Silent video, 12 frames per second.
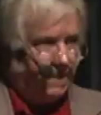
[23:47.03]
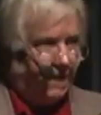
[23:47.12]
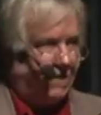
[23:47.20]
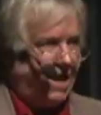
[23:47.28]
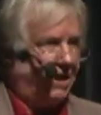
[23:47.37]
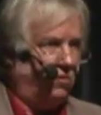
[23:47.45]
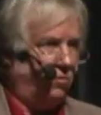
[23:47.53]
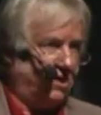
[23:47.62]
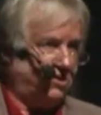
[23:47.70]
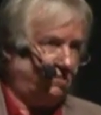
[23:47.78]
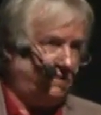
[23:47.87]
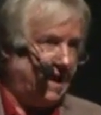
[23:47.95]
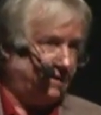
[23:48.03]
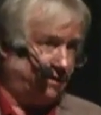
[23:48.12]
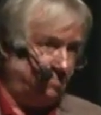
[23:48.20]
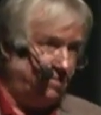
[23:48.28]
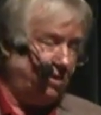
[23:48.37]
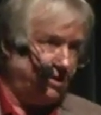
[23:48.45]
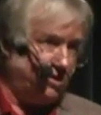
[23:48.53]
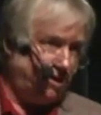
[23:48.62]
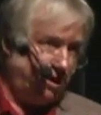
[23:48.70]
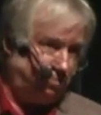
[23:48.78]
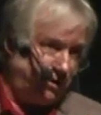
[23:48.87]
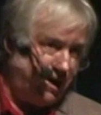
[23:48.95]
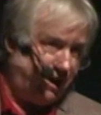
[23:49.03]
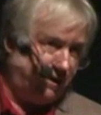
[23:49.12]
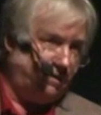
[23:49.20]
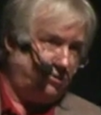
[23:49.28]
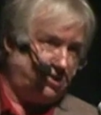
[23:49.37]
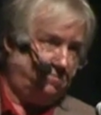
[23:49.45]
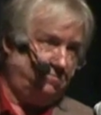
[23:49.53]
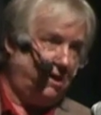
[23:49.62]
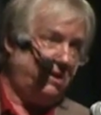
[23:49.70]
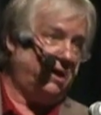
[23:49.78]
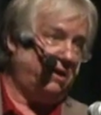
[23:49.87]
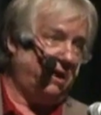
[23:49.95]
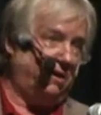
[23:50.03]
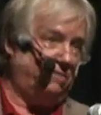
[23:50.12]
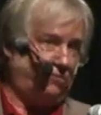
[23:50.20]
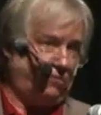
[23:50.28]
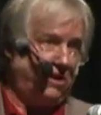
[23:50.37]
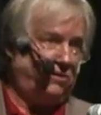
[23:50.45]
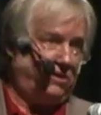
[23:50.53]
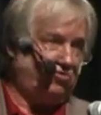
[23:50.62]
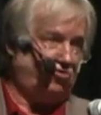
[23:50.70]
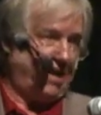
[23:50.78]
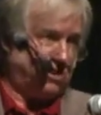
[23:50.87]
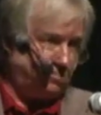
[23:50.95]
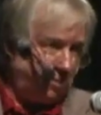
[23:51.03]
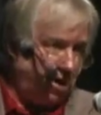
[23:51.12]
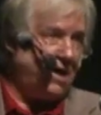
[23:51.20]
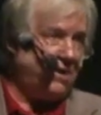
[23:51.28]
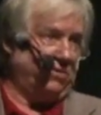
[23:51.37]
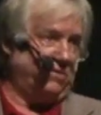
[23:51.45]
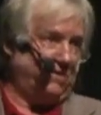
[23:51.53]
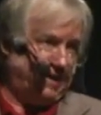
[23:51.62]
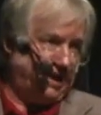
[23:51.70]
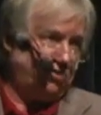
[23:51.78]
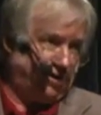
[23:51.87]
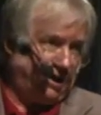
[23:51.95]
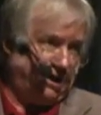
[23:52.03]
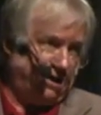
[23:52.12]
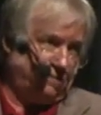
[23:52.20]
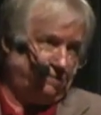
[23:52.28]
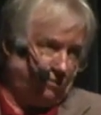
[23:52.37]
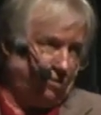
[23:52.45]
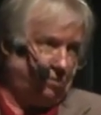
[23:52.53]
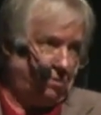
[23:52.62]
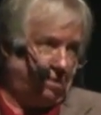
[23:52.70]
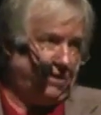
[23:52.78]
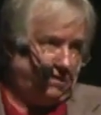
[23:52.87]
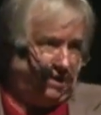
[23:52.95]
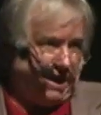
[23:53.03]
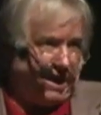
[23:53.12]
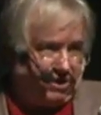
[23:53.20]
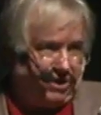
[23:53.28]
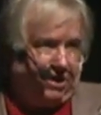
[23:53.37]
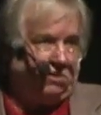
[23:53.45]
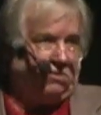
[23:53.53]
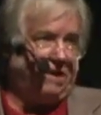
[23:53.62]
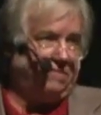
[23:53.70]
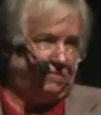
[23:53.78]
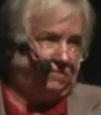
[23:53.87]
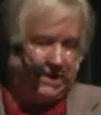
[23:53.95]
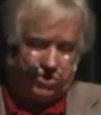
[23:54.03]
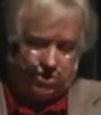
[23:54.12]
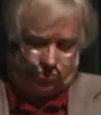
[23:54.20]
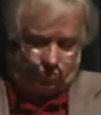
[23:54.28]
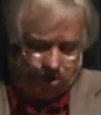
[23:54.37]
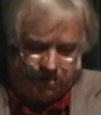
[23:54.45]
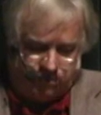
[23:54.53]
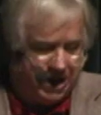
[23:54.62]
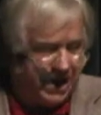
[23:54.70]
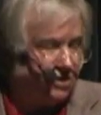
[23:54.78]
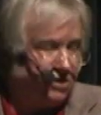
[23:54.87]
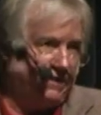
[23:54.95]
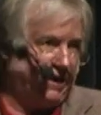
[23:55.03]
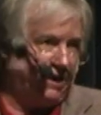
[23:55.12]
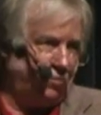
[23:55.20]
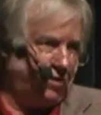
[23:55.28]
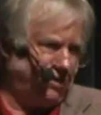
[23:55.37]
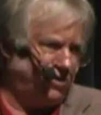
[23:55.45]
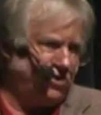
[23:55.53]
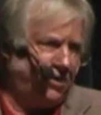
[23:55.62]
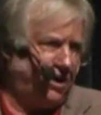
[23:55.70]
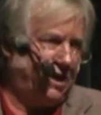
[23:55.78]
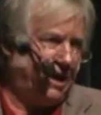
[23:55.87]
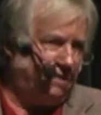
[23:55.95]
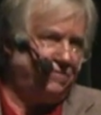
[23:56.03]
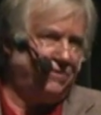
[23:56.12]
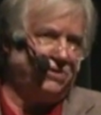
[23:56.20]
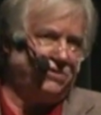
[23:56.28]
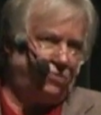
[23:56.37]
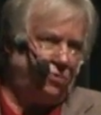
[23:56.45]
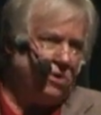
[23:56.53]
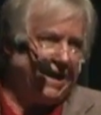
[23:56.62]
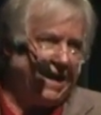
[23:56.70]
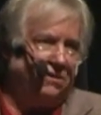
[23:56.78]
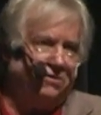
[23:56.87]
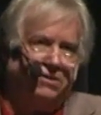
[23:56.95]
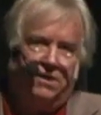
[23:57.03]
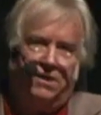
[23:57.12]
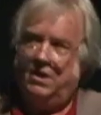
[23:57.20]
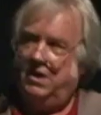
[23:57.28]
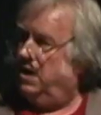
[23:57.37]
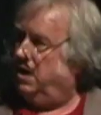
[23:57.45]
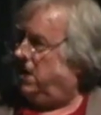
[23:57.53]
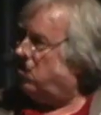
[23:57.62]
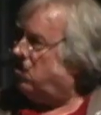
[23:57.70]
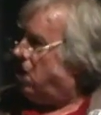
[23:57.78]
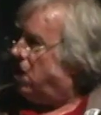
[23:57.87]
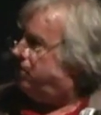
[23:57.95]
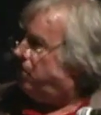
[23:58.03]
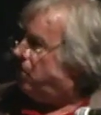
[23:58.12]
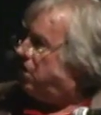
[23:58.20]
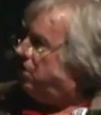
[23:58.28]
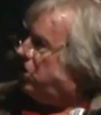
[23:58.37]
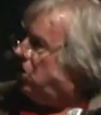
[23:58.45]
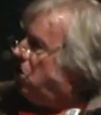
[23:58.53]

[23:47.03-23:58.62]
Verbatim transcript: that it was, in fact, a military plane that was emitting a friendly transponder, then that could account for why the anti aircraft defenses were never activated. Well, is there any evidence for that? Here are four of the